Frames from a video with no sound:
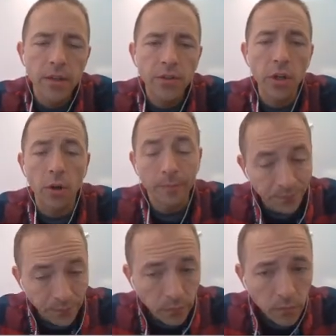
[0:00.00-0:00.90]
So
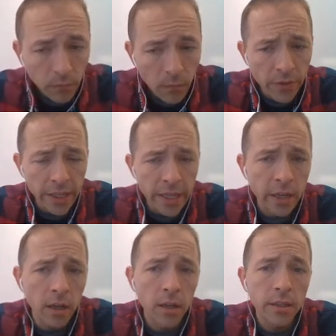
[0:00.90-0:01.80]
the